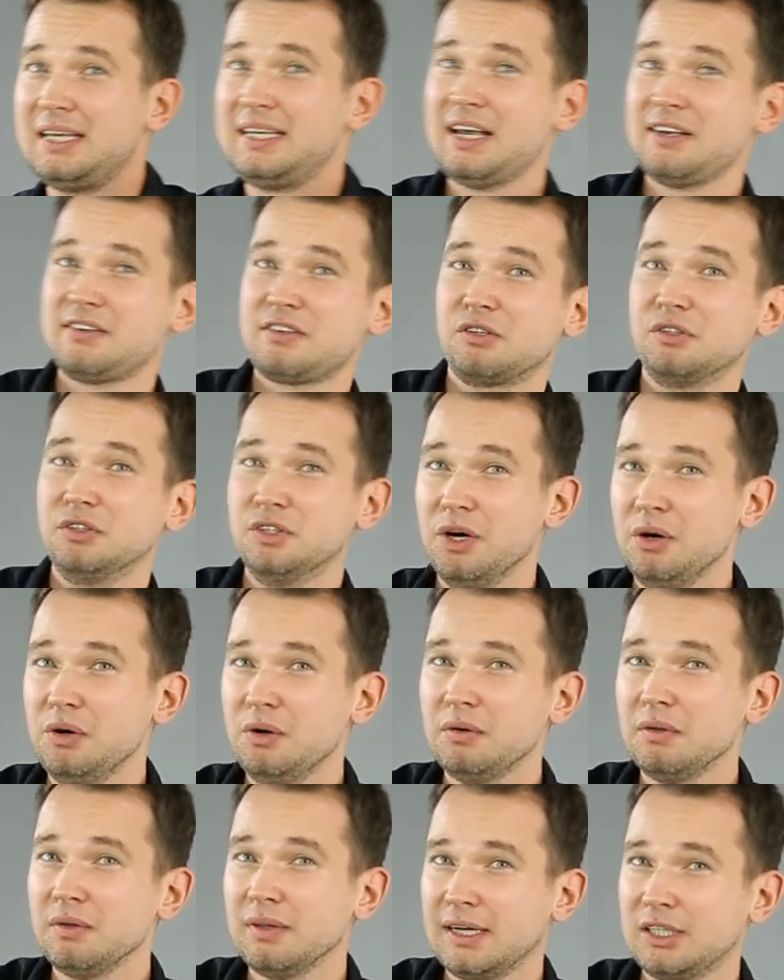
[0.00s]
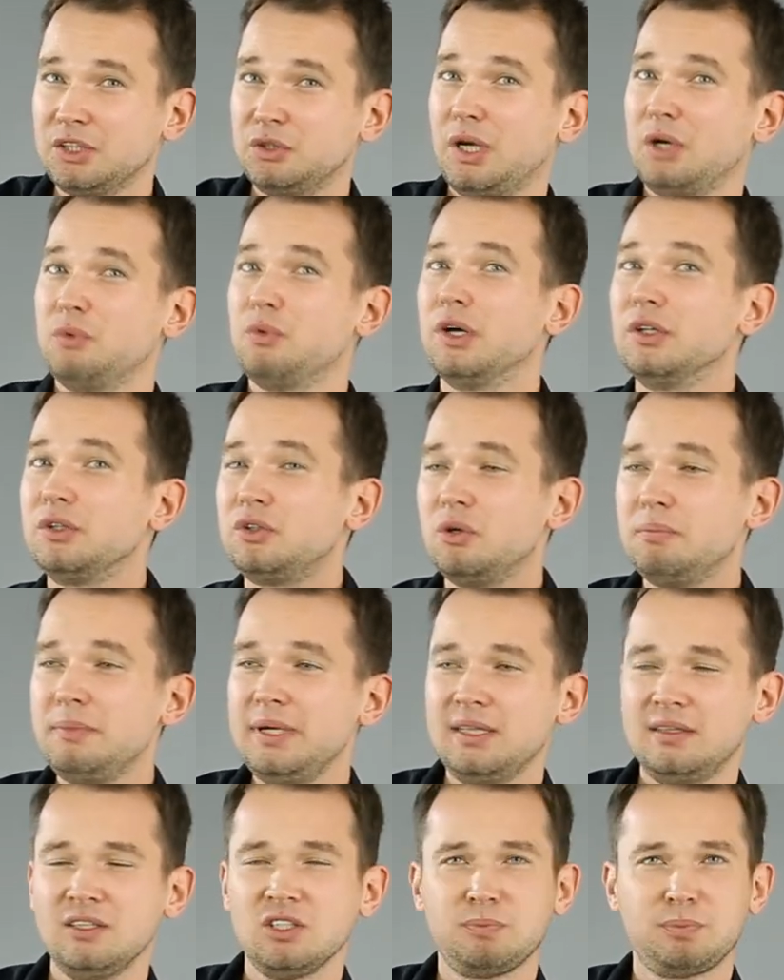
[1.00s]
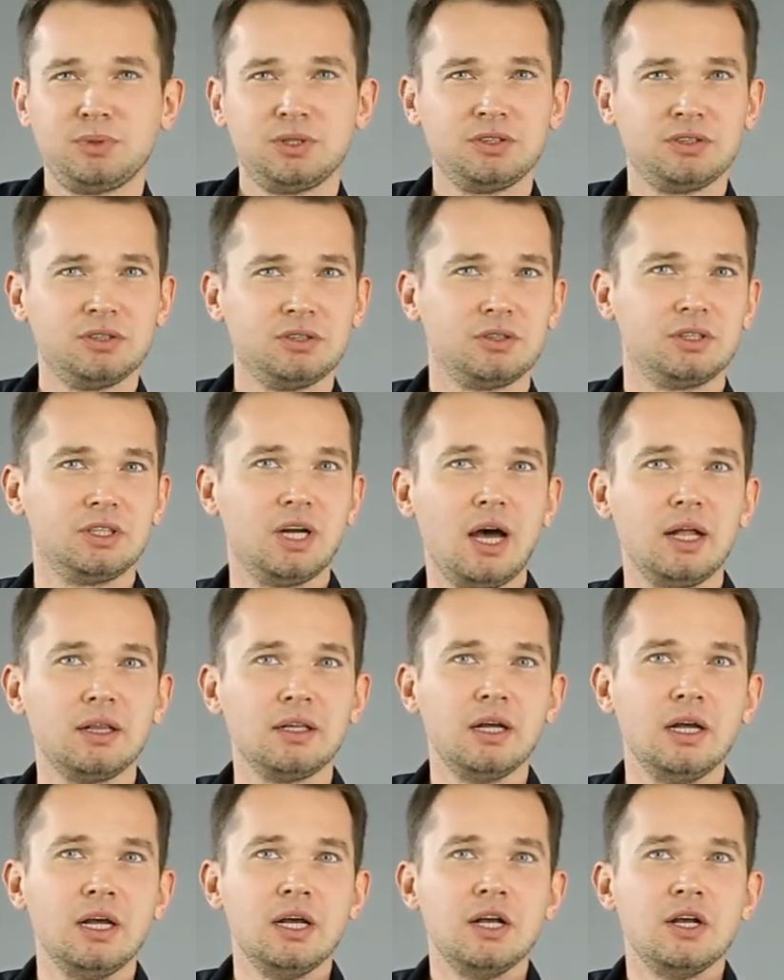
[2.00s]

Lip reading: a yes or no. Like, do I want to meet this person or not?